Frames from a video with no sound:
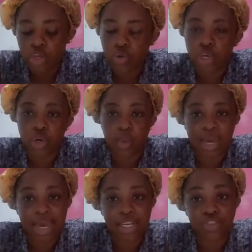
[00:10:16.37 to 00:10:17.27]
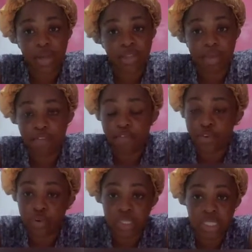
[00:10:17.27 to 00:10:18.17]
You can go ahead and try them out for
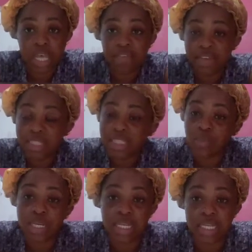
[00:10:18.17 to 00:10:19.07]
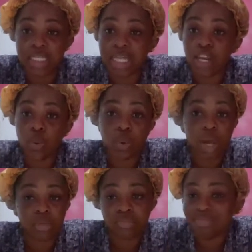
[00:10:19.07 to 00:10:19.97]
yourself and see what it is. They
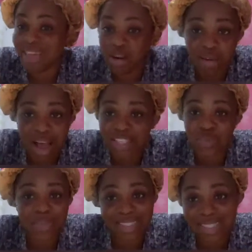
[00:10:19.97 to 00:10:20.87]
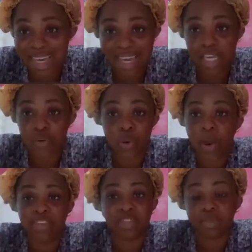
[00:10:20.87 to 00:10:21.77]
don't cost you a thing. You
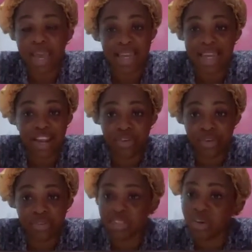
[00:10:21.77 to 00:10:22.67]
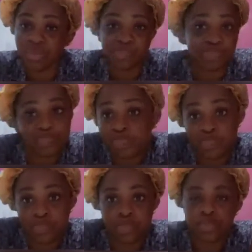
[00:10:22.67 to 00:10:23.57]
don't have to pay to enter. So
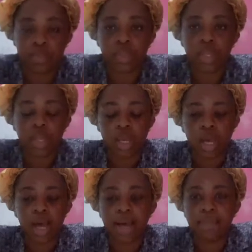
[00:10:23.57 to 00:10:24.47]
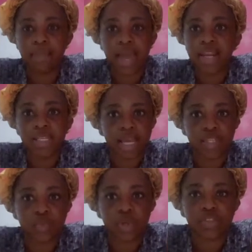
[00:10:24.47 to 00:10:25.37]
and it
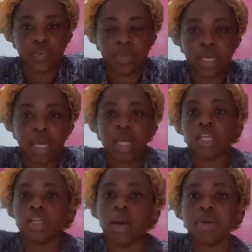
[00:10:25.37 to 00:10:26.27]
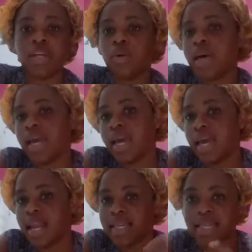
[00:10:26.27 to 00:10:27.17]
has worked for me. So I'm gonna go
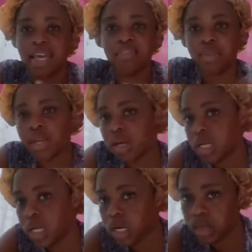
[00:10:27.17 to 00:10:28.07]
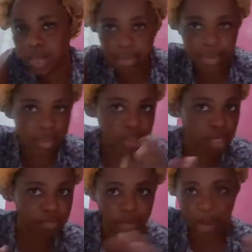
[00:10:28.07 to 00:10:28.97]
ahead. I think I've been on here blabbering
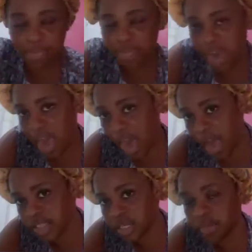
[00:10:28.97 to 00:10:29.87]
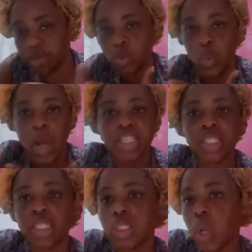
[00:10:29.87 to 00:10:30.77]
enough about that, and I'm gonna wash
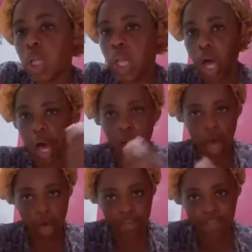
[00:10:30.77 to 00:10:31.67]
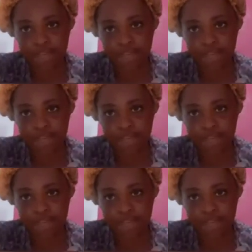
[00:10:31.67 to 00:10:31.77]
this all off